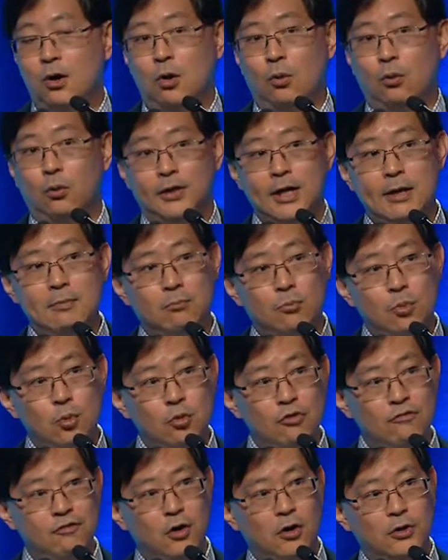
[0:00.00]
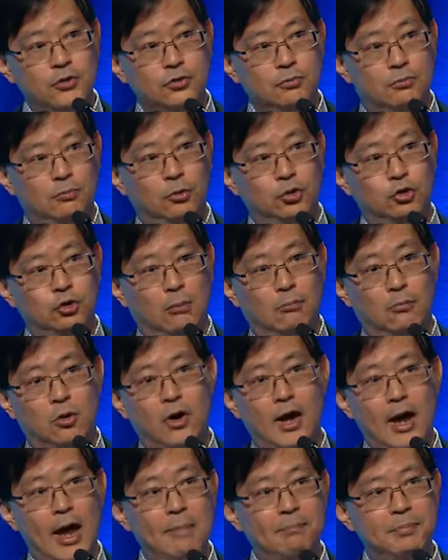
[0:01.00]
We then move on to, to a
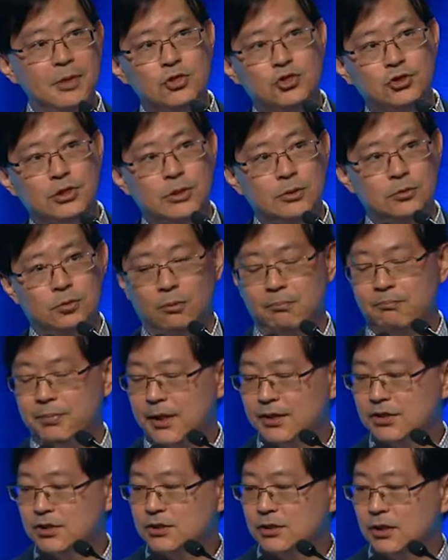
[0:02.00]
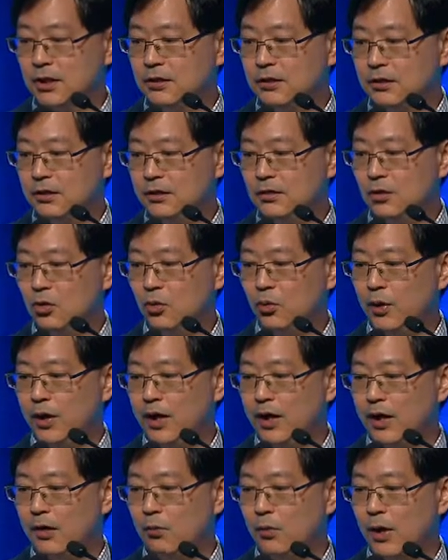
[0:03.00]
more epigenome based study
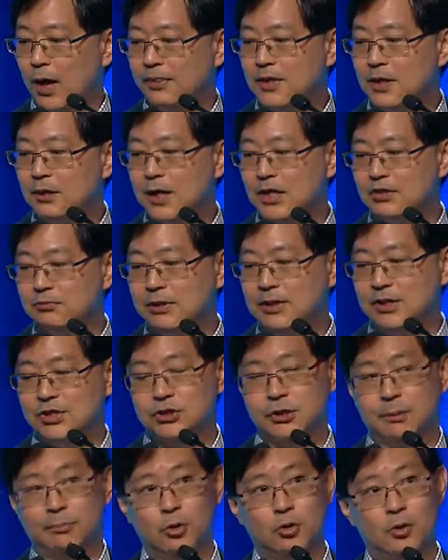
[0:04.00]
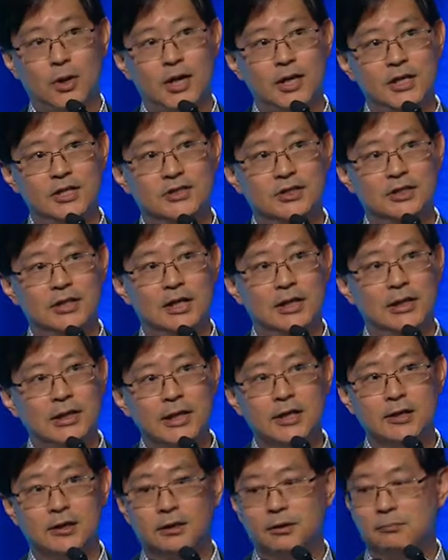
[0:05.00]
where I think there's been a surprising
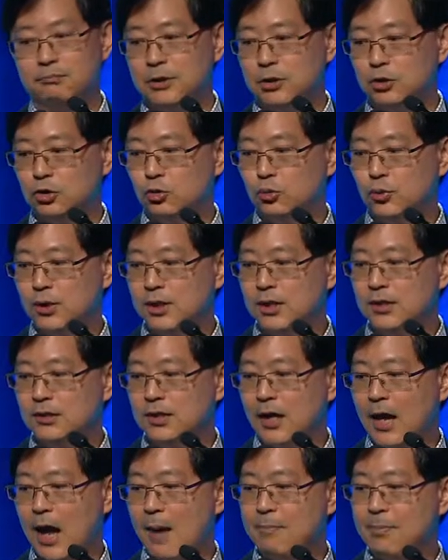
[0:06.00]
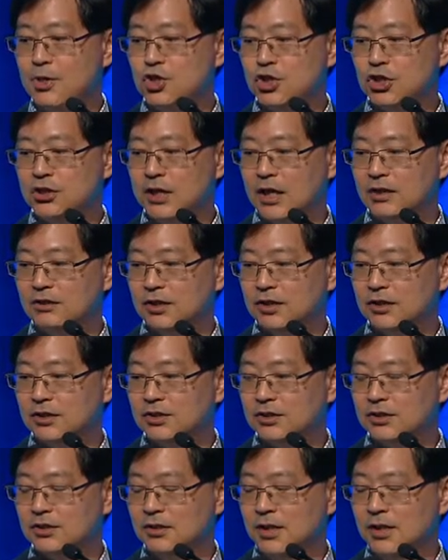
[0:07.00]
link between the
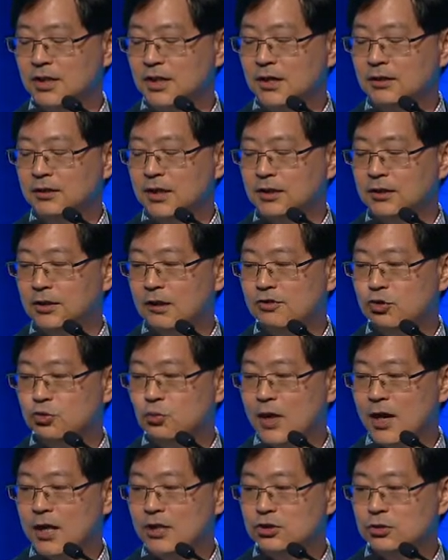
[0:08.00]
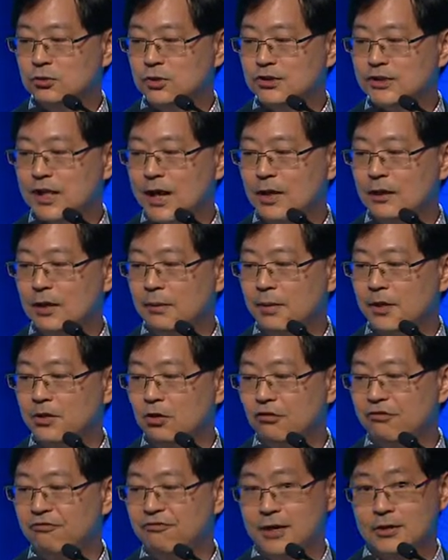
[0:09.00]
epigenetics that gives rise to this element
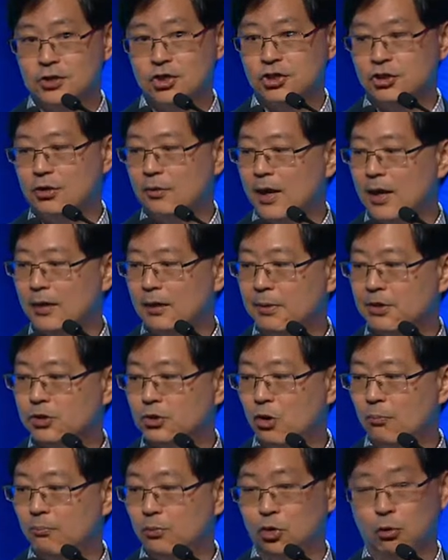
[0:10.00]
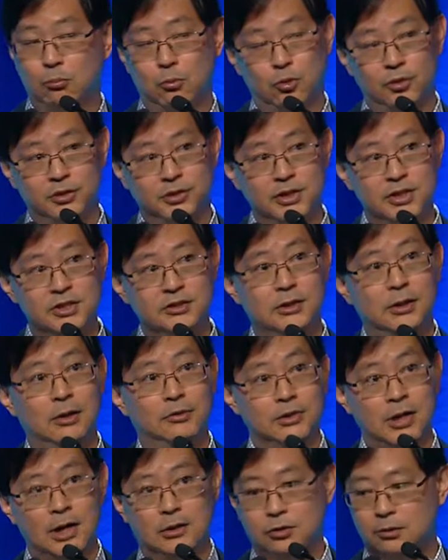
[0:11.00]
of functional elements called promoters that I'll
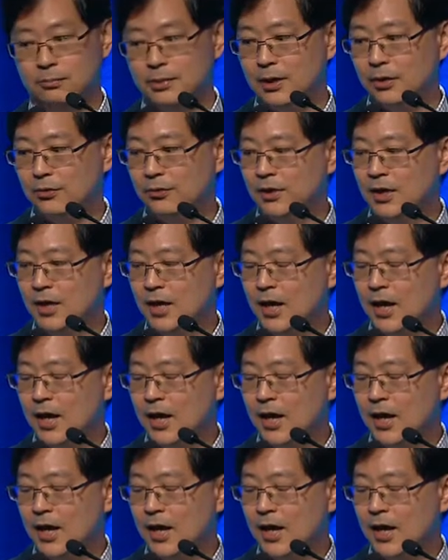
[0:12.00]
tell you about,